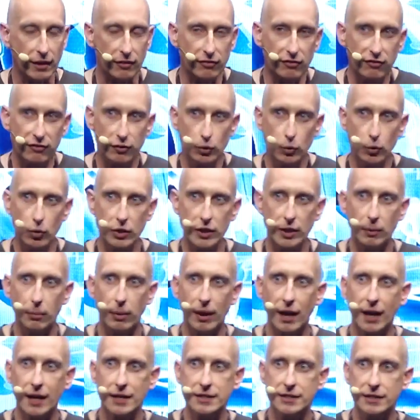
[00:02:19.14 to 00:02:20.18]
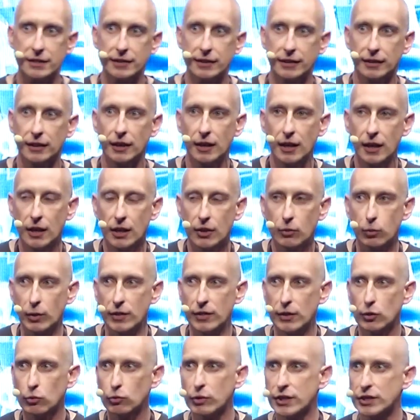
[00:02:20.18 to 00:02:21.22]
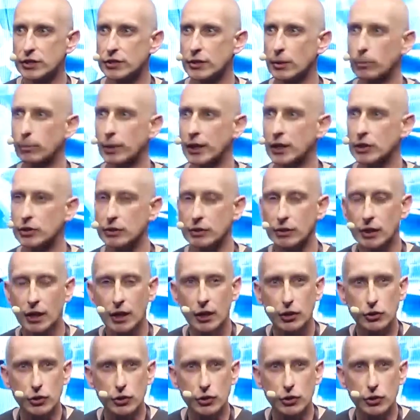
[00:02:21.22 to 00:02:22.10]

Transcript: a full capacity when they reach the patient